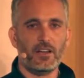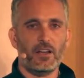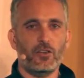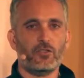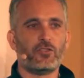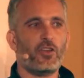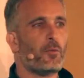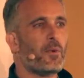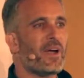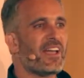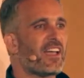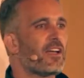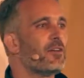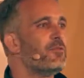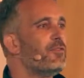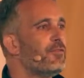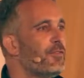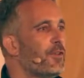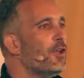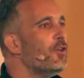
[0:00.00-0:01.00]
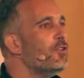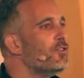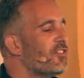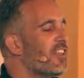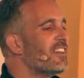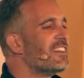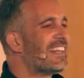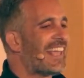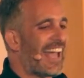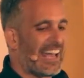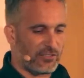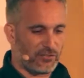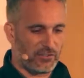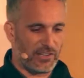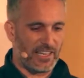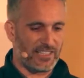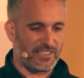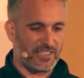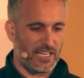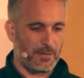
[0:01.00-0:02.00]
So we're confused and
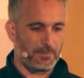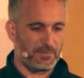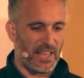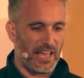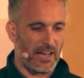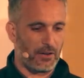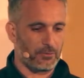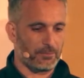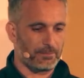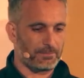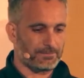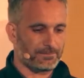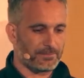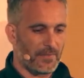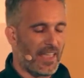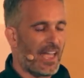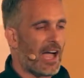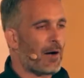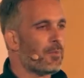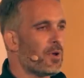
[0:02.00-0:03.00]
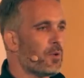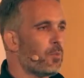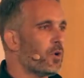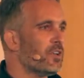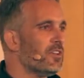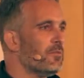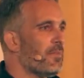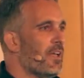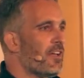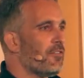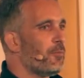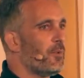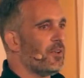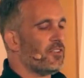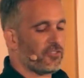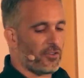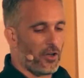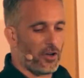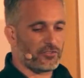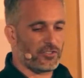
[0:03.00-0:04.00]
gaslit deep down. And we wouldn't be if we
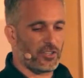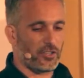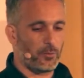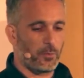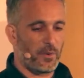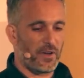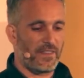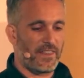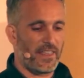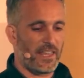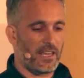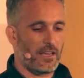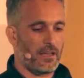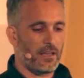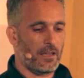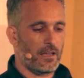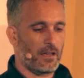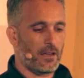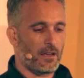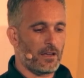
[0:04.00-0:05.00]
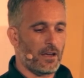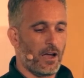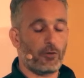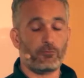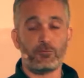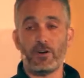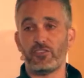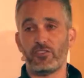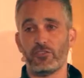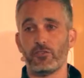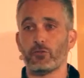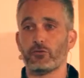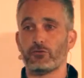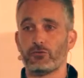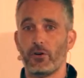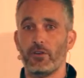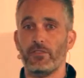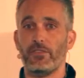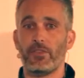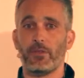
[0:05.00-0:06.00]
started with the original
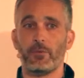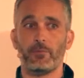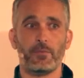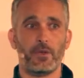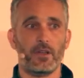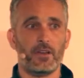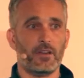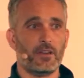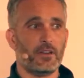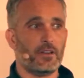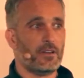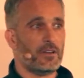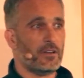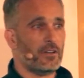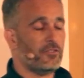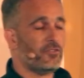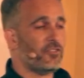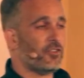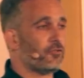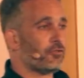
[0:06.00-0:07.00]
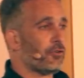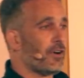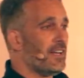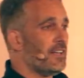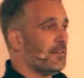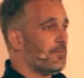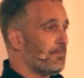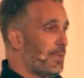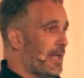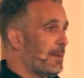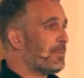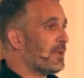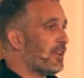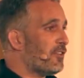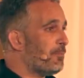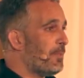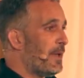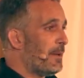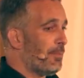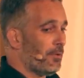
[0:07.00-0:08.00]
truth to treat people
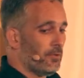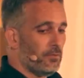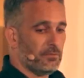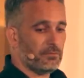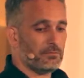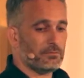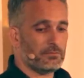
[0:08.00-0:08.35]
as people,